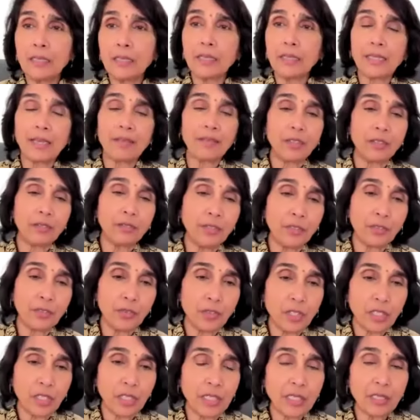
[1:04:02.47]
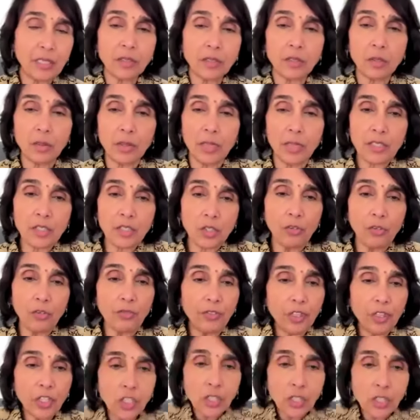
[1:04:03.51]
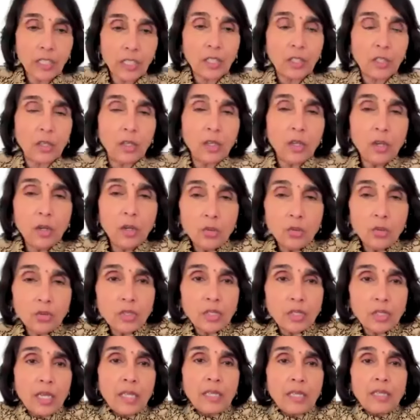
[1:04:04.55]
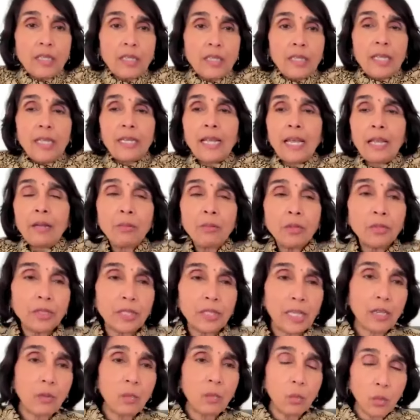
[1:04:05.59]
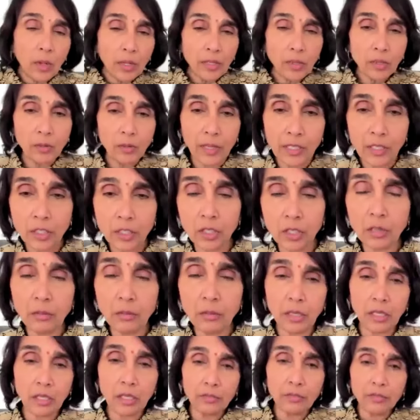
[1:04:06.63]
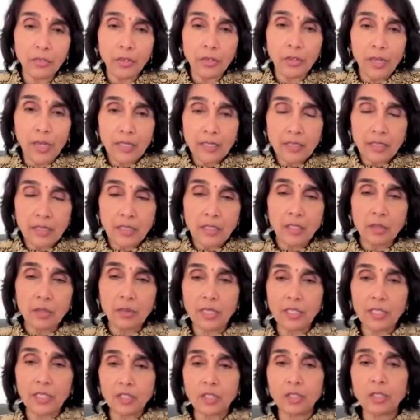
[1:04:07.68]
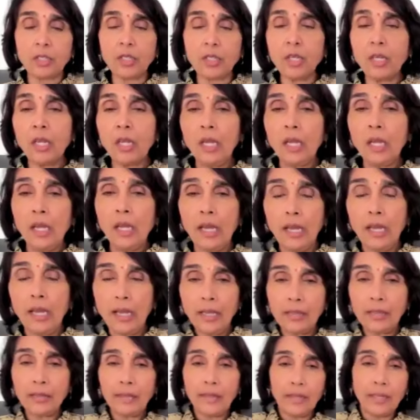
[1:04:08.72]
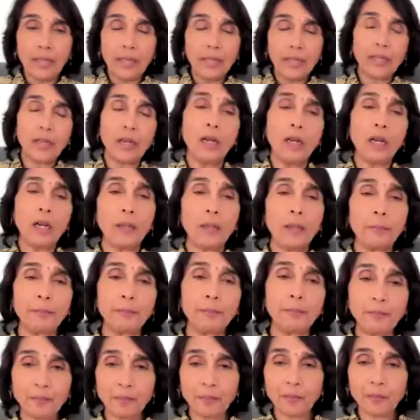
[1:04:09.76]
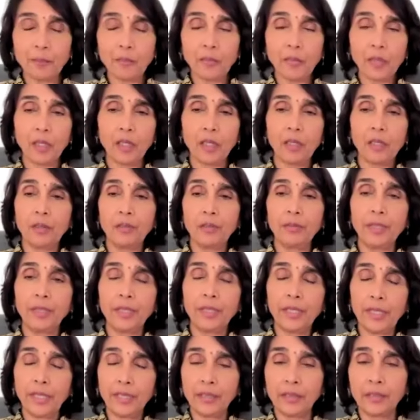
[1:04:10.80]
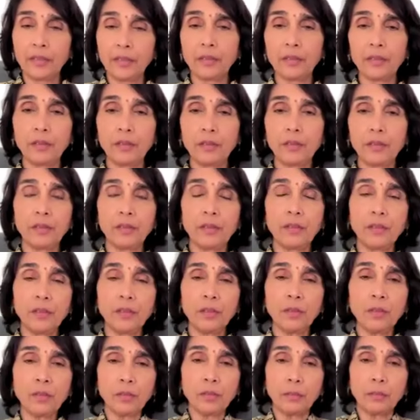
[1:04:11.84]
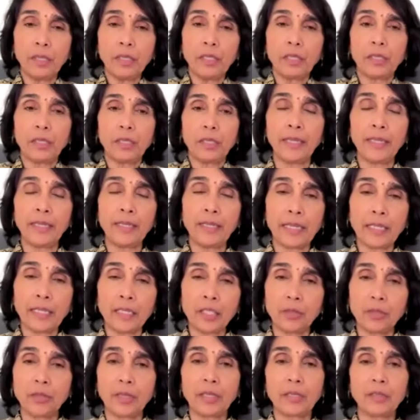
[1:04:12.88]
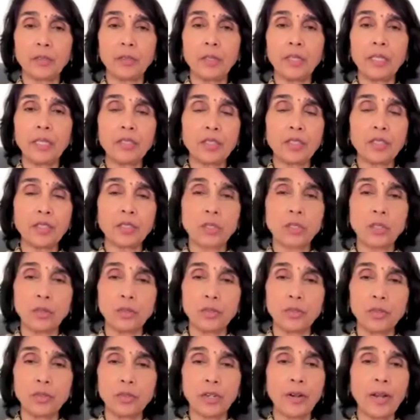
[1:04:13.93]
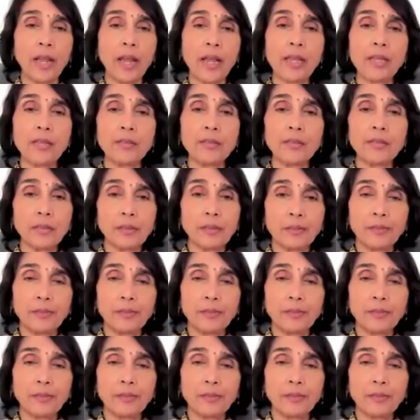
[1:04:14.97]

7:15, so let's officially close, and then I will take one question, meaning Florence's question, and then we can, you know, meet again next week. So let's just close our eyes.